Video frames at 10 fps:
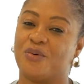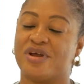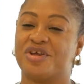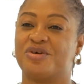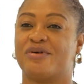
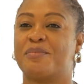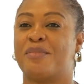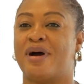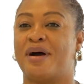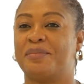when you're a
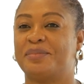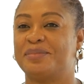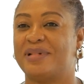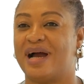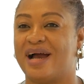
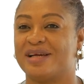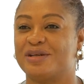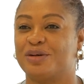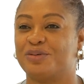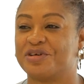mom and
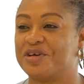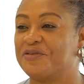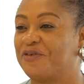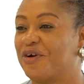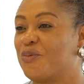you're looking
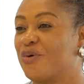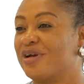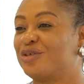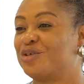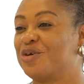for a
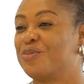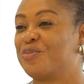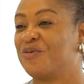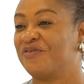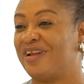way to
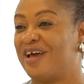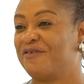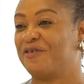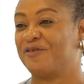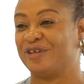improve the
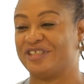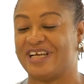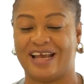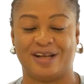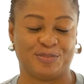life of your
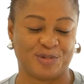child or